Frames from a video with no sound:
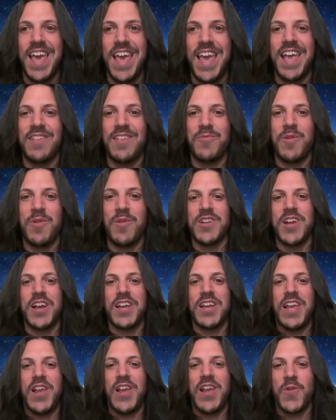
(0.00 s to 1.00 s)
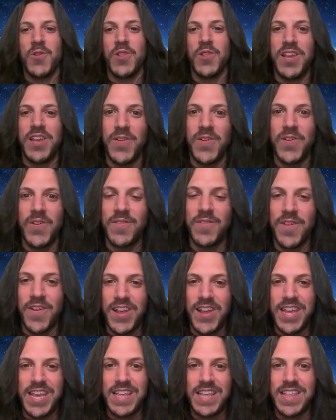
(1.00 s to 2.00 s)
As we were talking earlier, it's
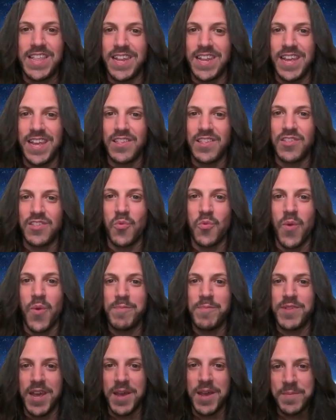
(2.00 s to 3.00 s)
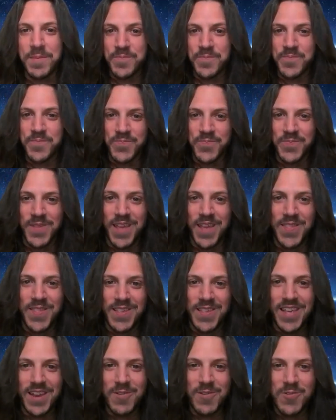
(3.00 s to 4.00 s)
very easy to get swept up in
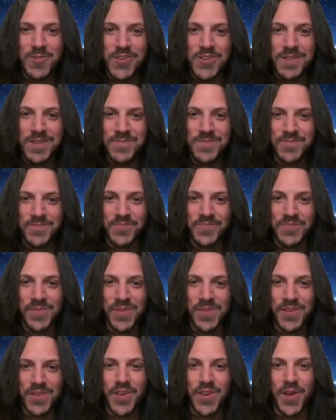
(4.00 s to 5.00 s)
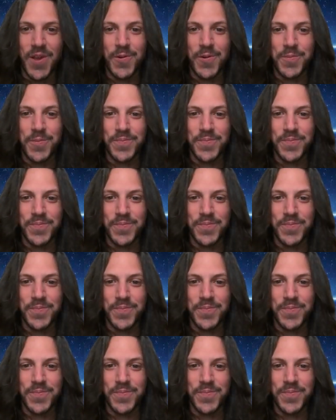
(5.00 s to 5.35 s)
this energy. So